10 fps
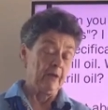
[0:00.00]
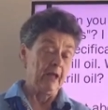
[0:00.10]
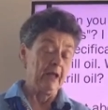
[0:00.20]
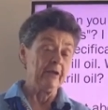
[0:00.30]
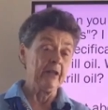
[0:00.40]

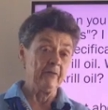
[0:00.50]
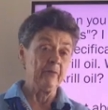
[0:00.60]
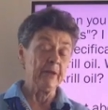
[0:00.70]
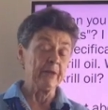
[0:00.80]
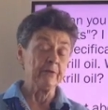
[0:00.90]
and have a
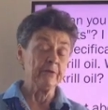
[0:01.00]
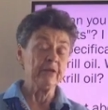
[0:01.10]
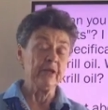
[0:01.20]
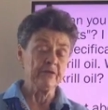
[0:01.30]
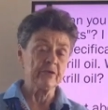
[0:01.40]
better
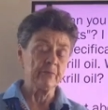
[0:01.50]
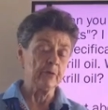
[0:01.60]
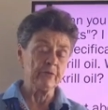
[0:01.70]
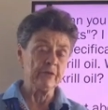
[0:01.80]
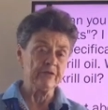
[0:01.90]
dense
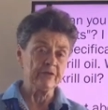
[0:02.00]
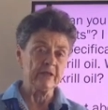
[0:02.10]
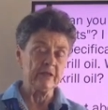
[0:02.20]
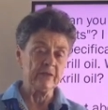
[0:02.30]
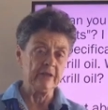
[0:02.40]
bone
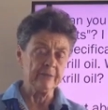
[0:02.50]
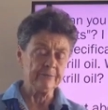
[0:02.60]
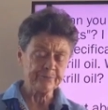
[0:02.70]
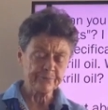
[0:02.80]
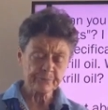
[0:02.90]
density in the hip.